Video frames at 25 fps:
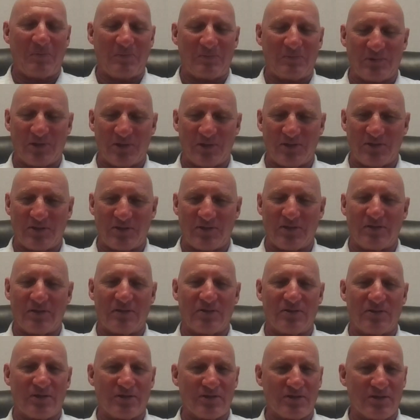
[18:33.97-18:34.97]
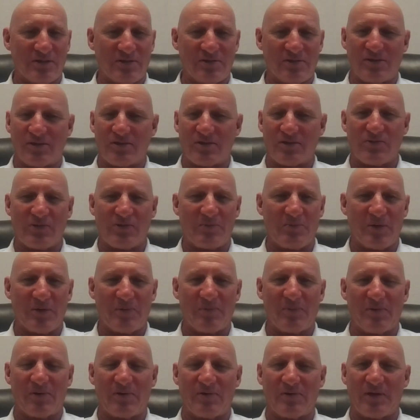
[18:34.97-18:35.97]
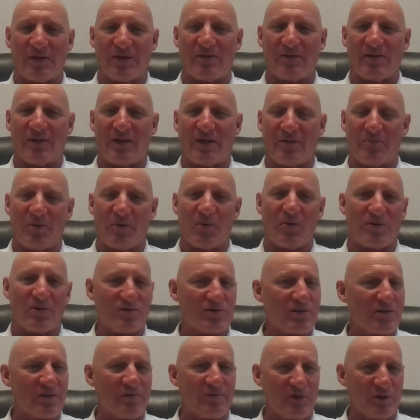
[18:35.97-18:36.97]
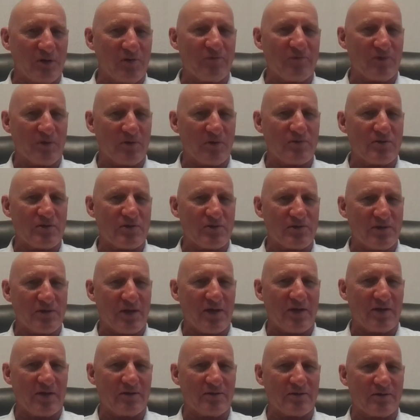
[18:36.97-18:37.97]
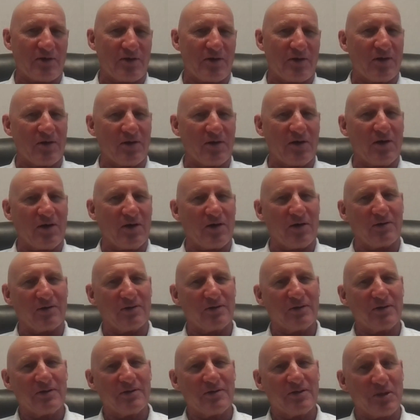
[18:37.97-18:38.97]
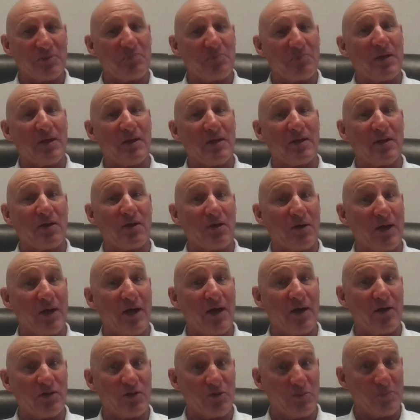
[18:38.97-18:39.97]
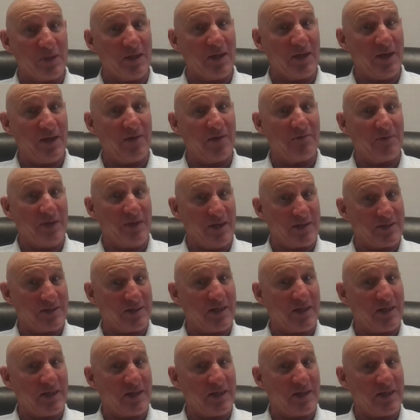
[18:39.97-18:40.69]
Just remember that a portion of your future sales are dependent on how you behave next